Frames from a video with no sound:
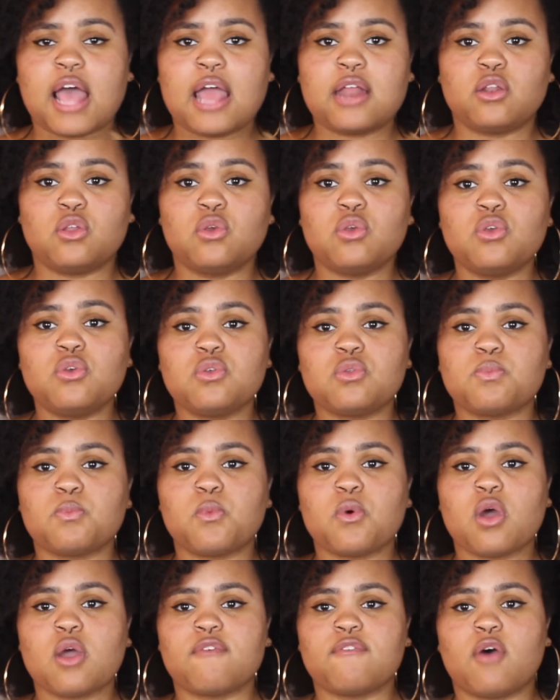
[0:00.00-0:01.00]
I do use
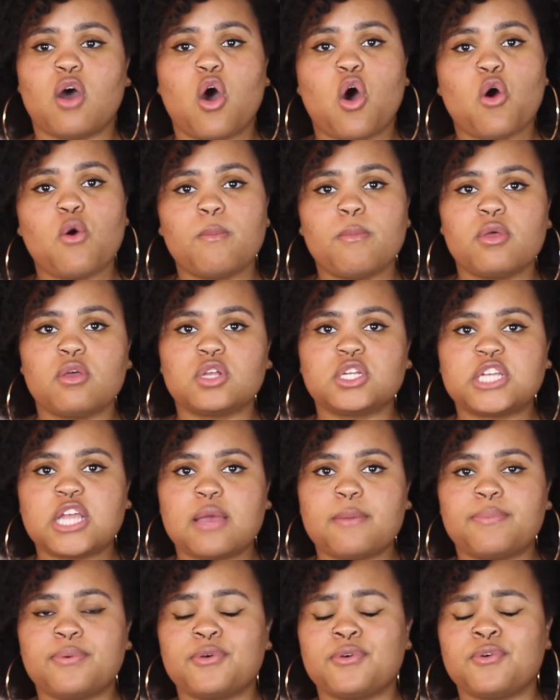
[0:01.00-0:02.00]
more of an oatmeal
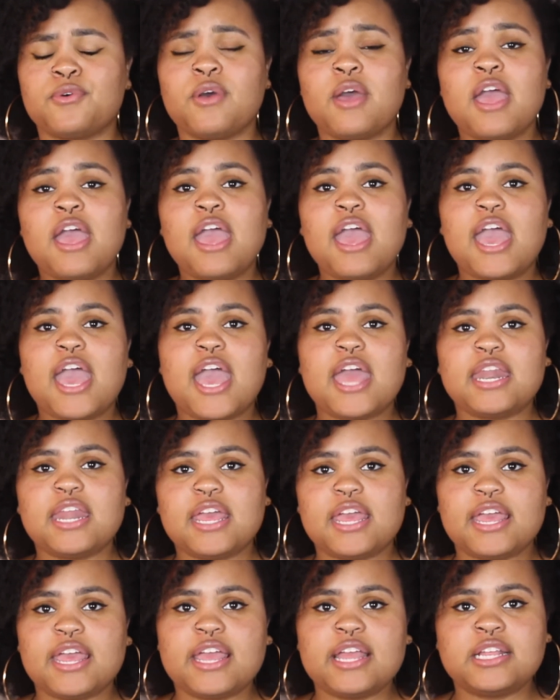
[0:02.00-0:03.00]
shampoo and
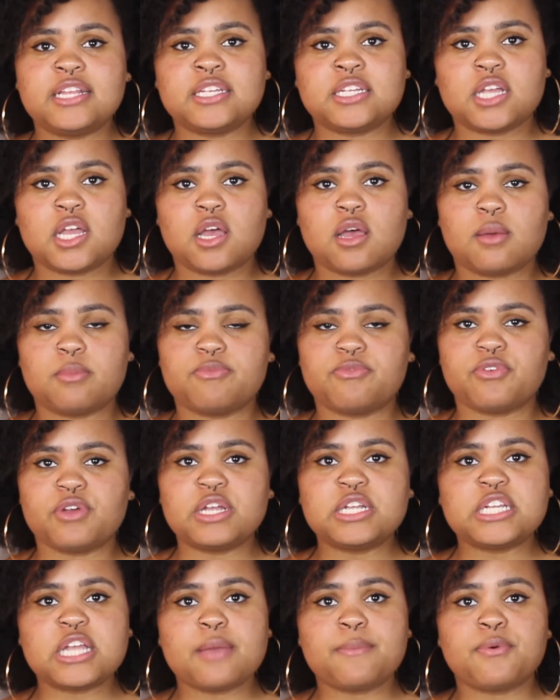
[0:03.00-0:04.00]
an itch
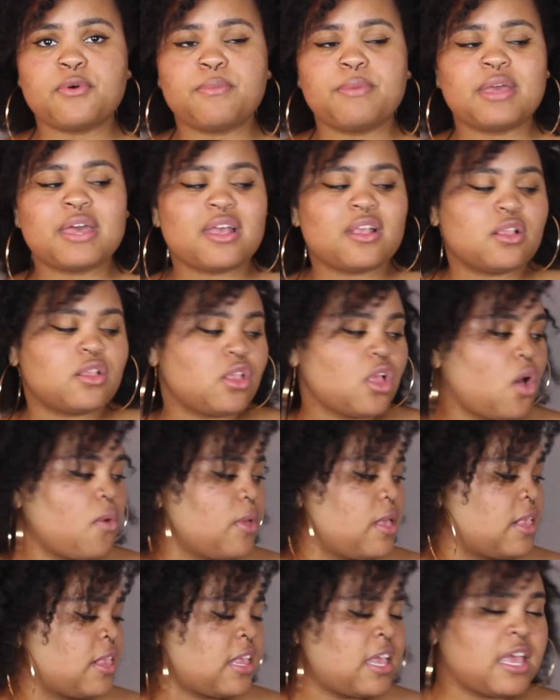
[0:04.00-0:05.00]
free shampoo, because
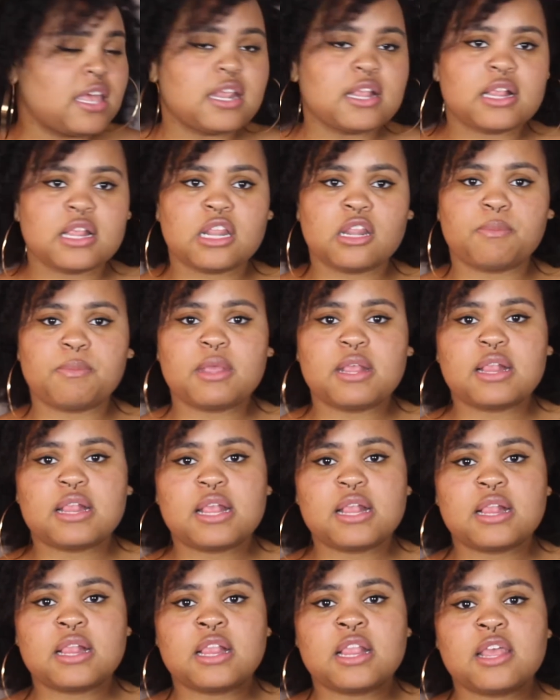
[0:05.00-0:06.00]
Zoe's skin is a little bit
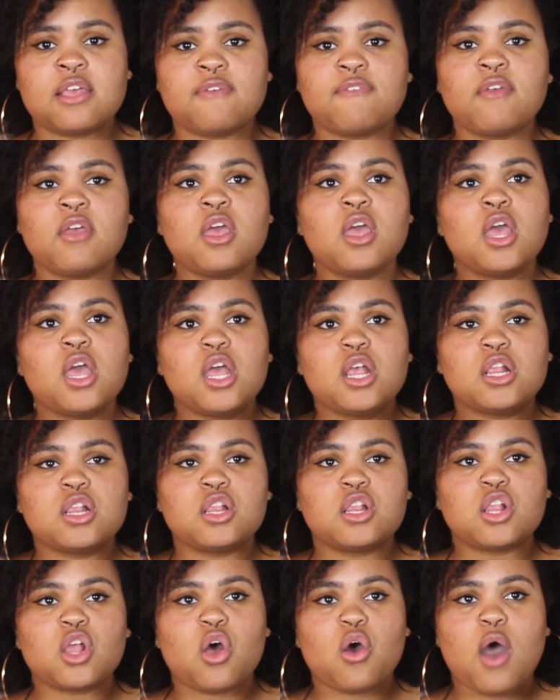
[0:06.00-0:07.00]
sensitive,
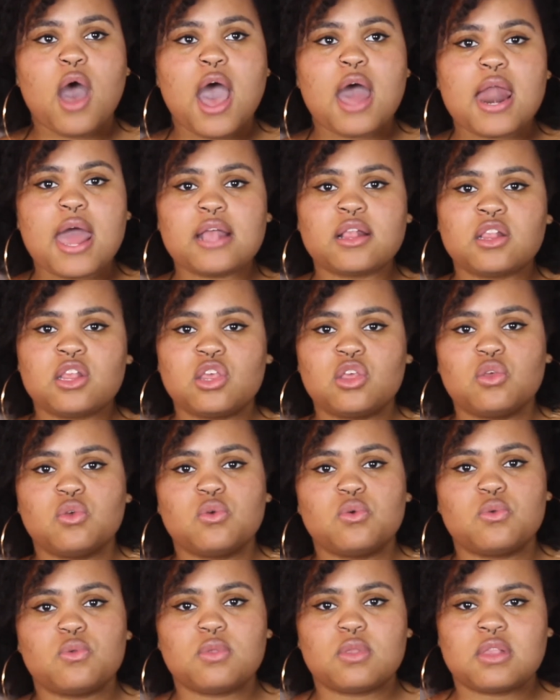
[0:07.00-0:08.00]
and so I like to
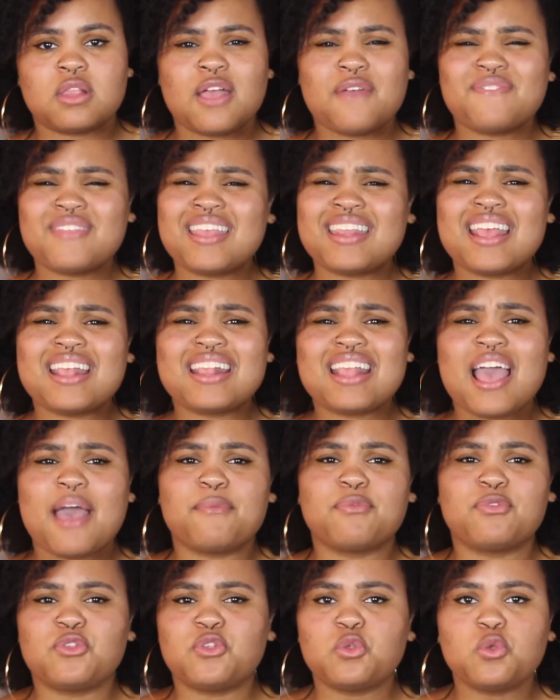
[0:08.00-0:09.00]
use stuff that doesn't
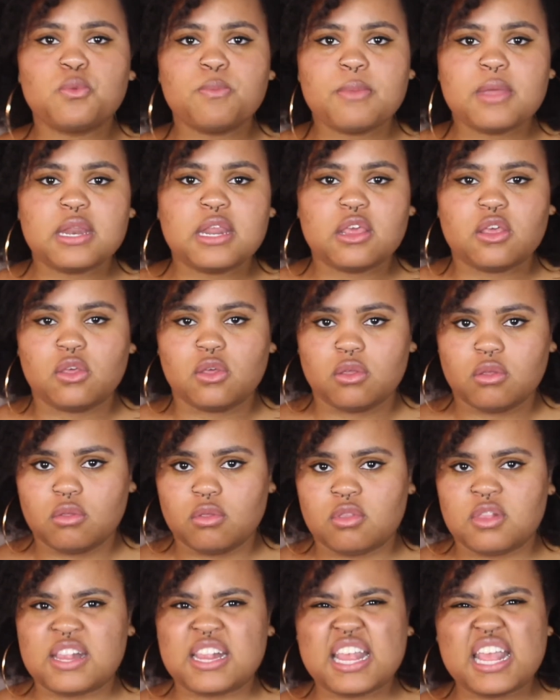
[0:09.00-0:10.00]
have too many
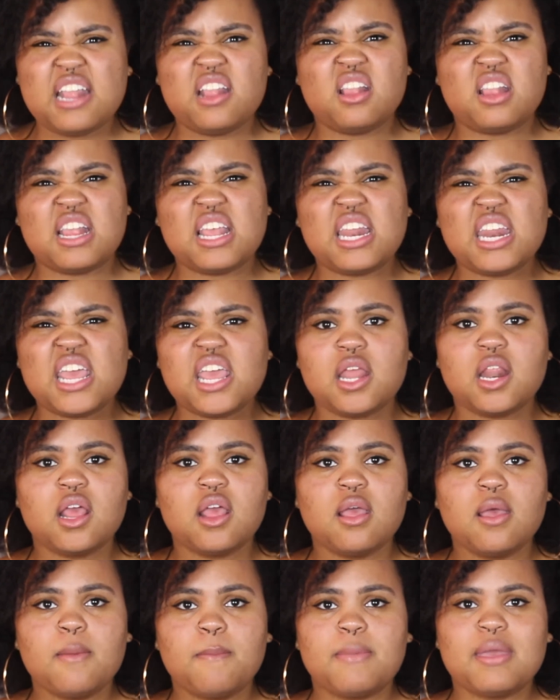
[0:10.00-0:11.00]
scents in it,
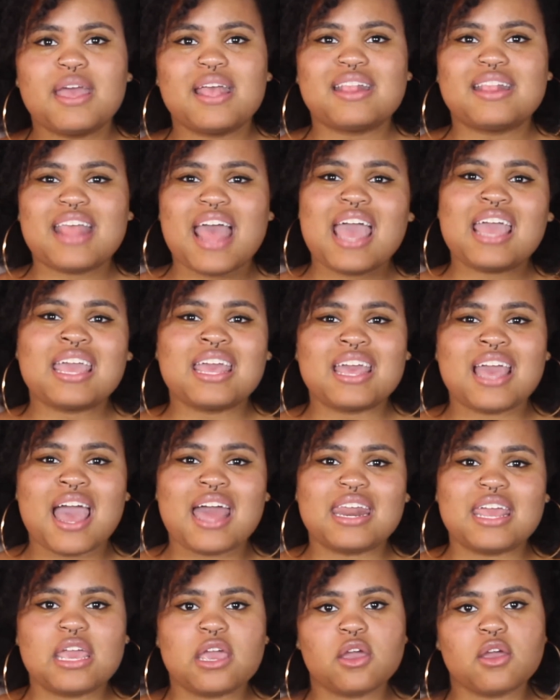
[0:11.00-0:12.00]
because that can
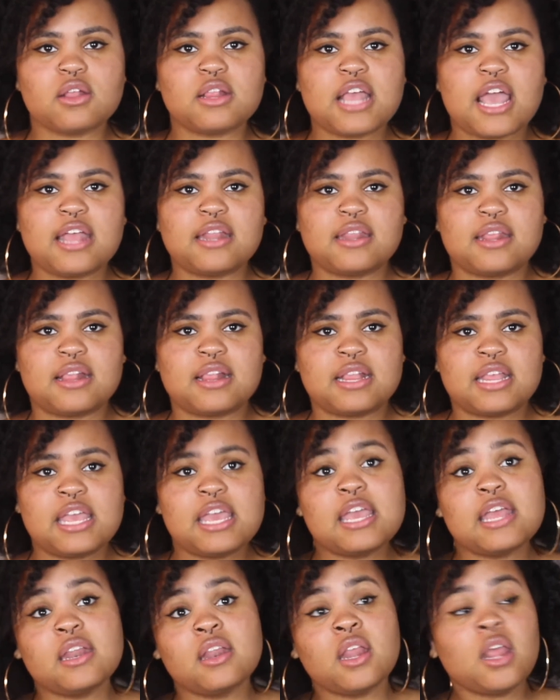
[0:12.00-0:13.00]
kind of irritate the
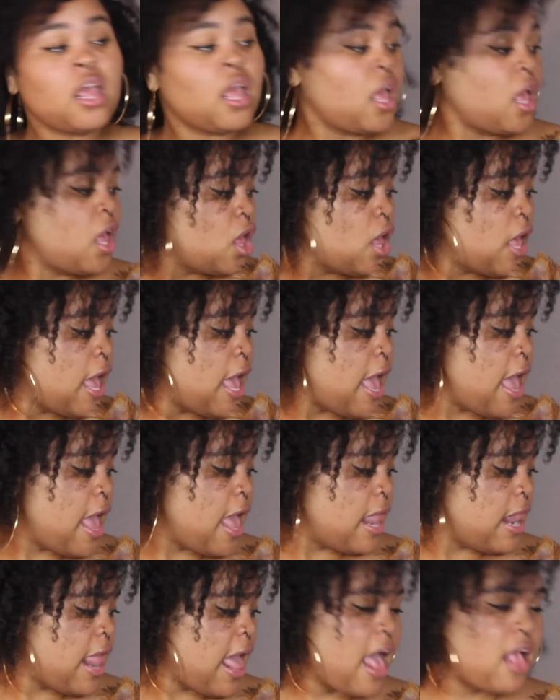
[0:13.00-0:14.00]
skin.
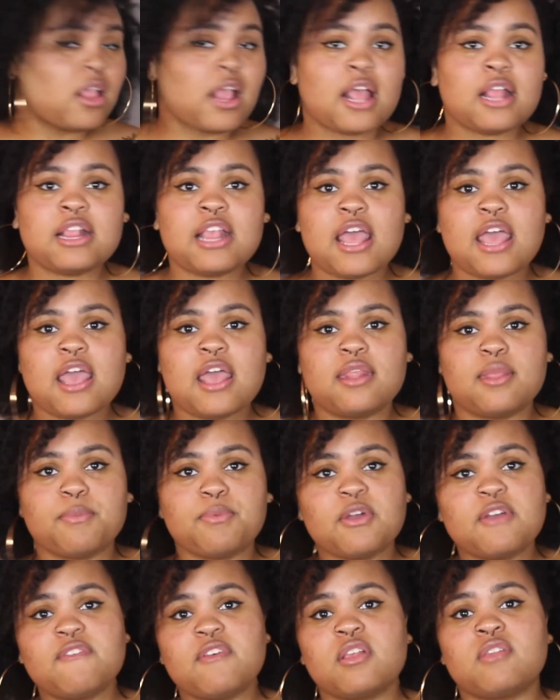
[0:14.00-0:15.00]
And as I said in the
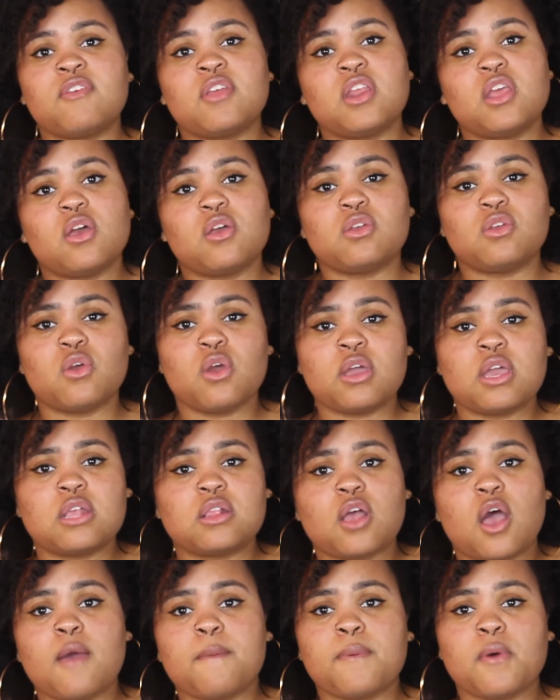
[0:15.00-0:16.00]
previous video,
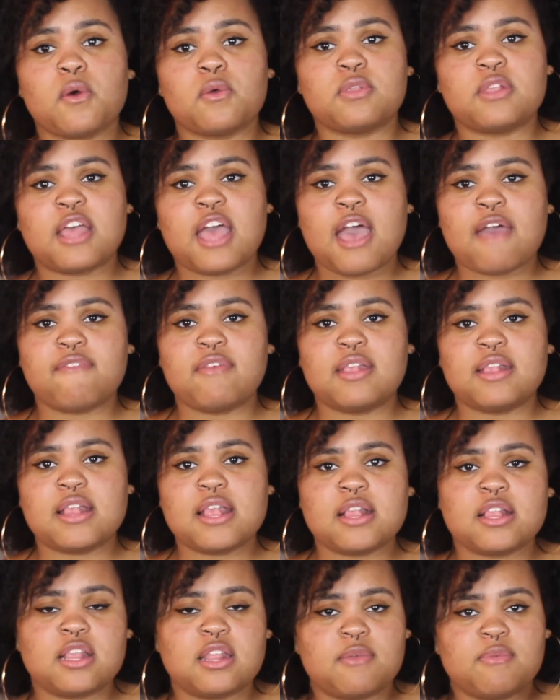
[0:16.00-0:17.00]
Yorkies are prone to having
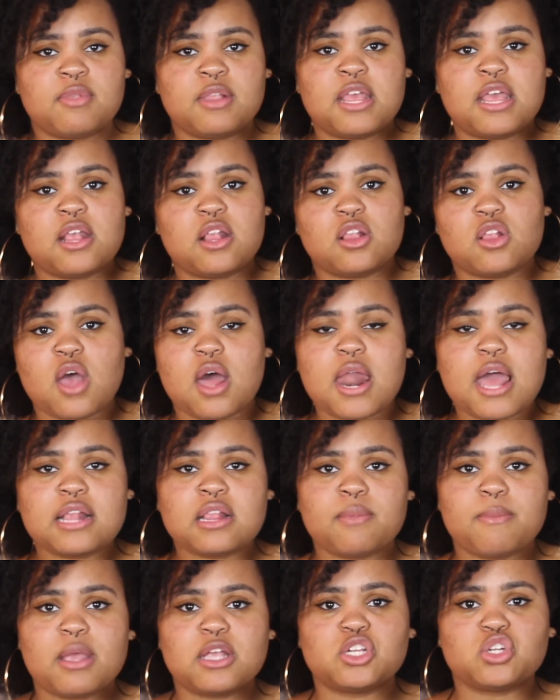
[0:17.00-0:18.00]
sensitive skin, so I
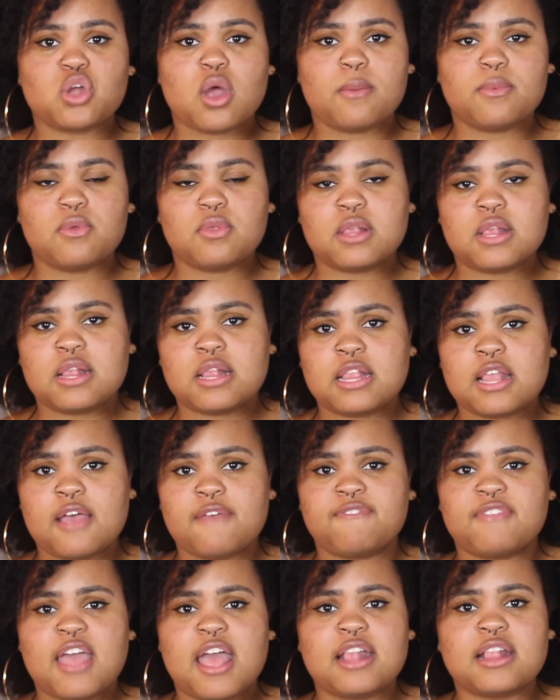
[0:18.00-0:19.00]
like to make sure I'm using
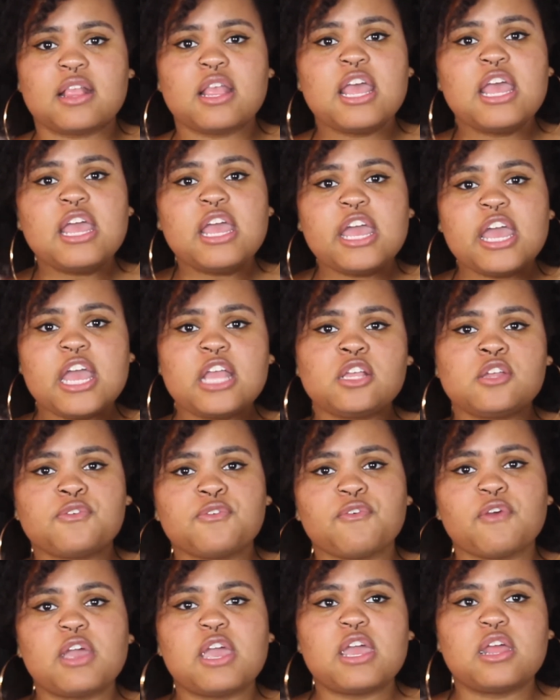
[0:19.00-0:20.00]
stuff that's itch
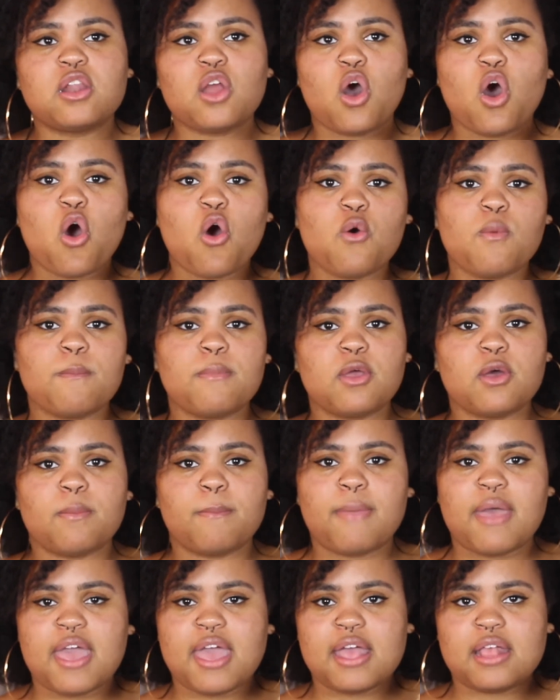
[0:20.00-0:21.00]
free and oatmeal
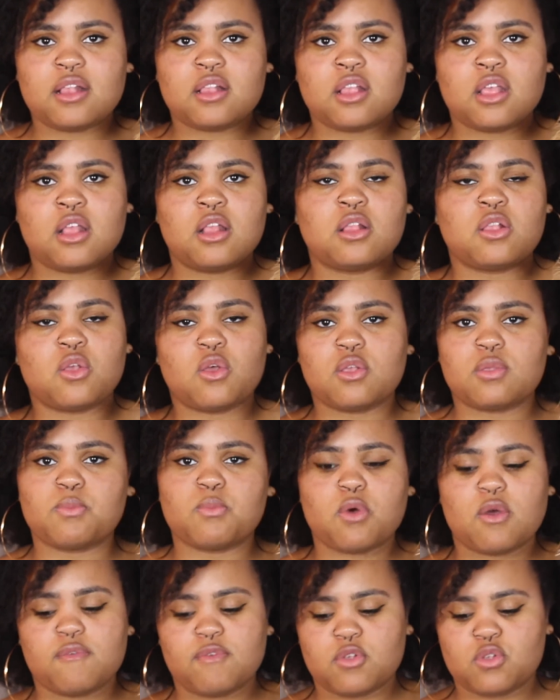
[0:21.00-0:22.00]
based, and so it's
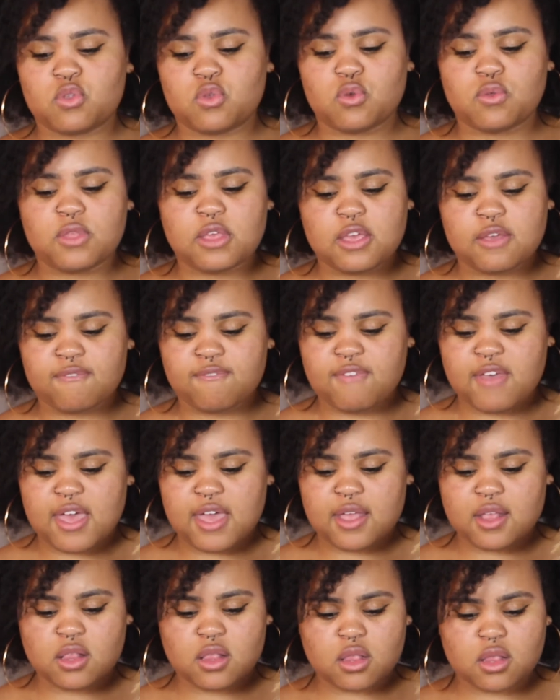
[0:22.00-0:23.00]
more of a soothing
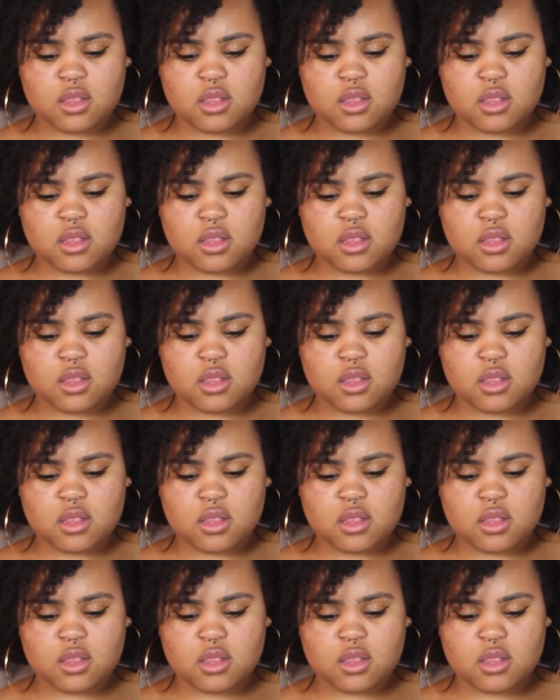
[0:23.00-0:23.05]
effect.